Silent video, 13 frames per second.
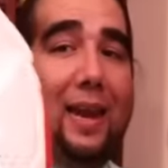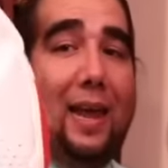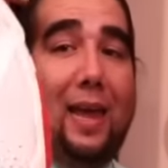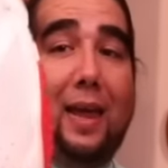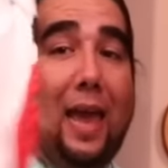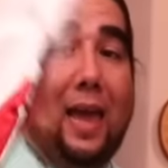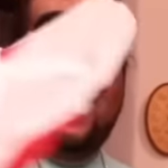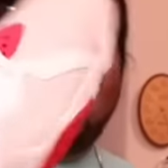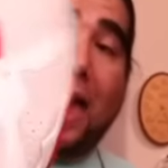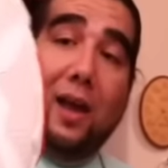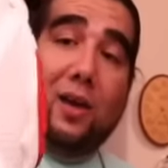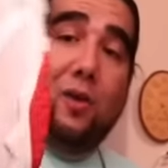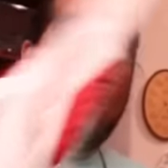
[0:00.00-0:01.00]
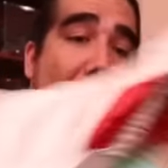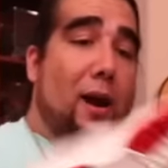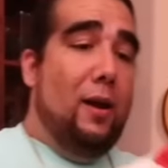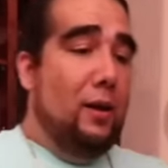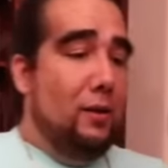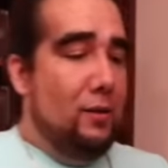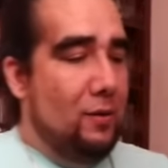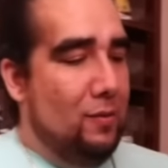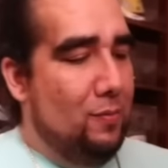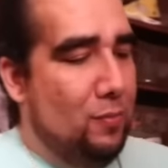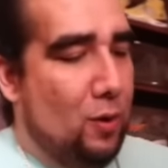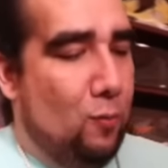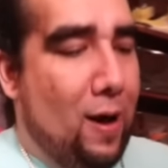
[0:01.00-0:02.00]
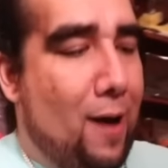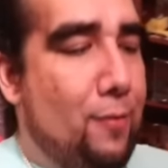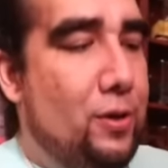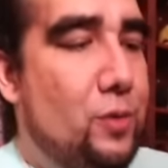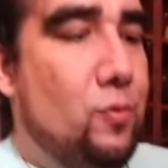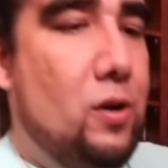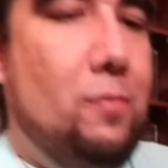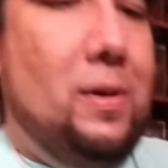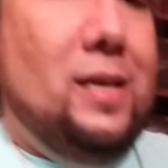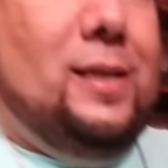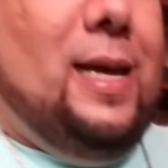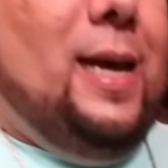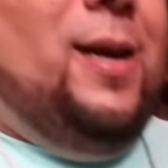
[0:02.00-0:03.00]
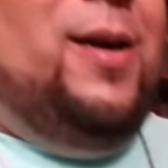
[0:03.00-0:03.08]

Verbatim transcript: And hey, I could wear it, but why would you wanna mess that